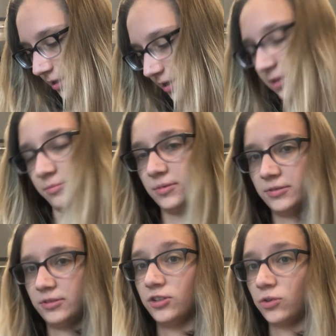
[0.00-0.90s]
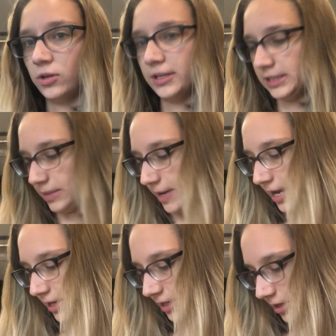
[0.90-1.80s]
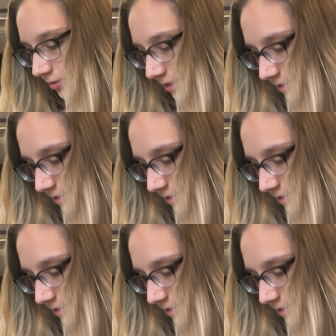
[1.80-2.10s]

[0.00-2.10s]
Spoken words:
I am notoriously bad at counting